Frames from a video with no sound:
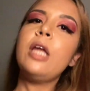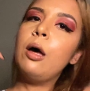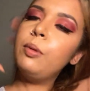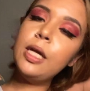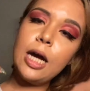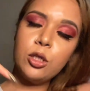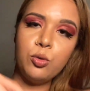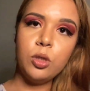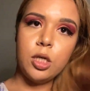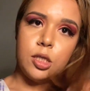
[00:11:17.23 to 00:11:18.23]
I'll be the
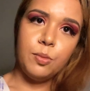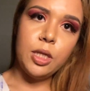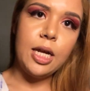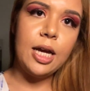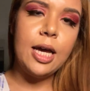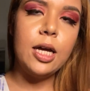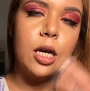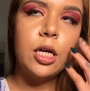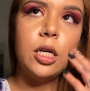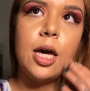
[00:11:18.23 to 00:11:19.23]
actual customer that I, ha
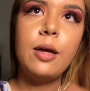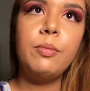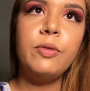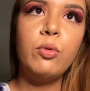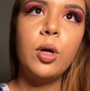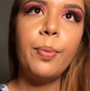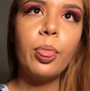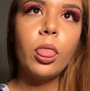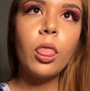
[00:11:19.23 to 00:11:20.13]
I had before.